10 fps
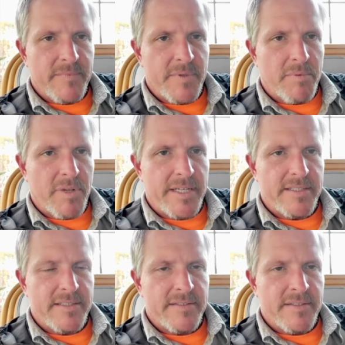The
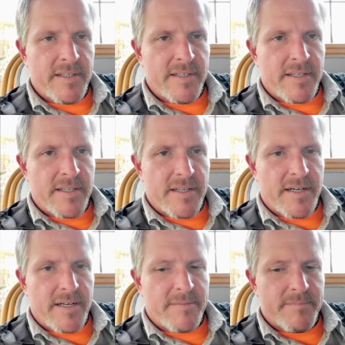place
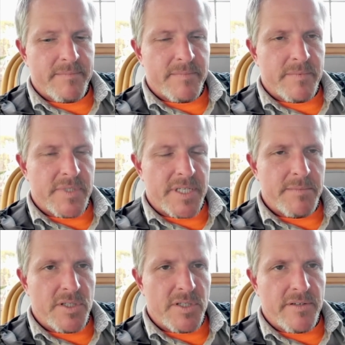
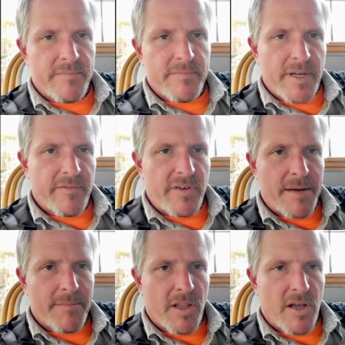seems to have
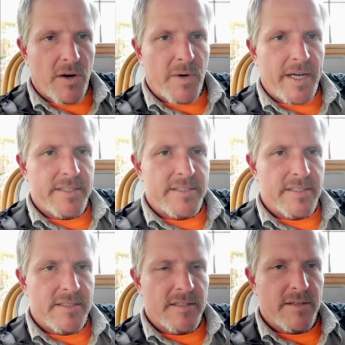come a long way
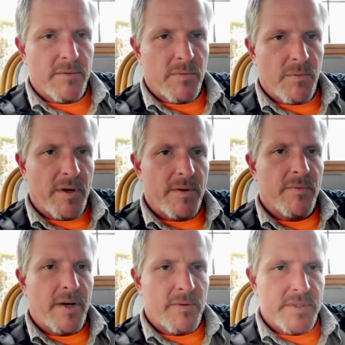since the one
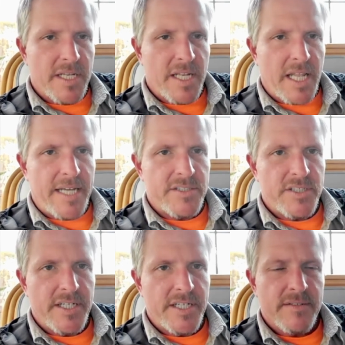I was in
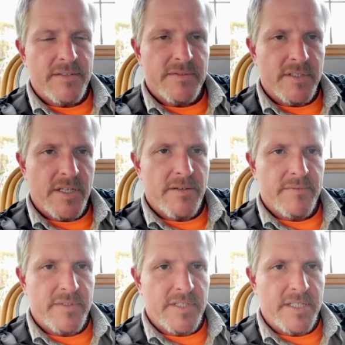last year. So
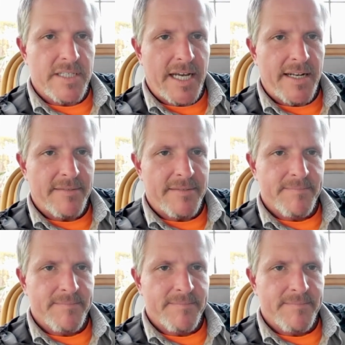it's exciting.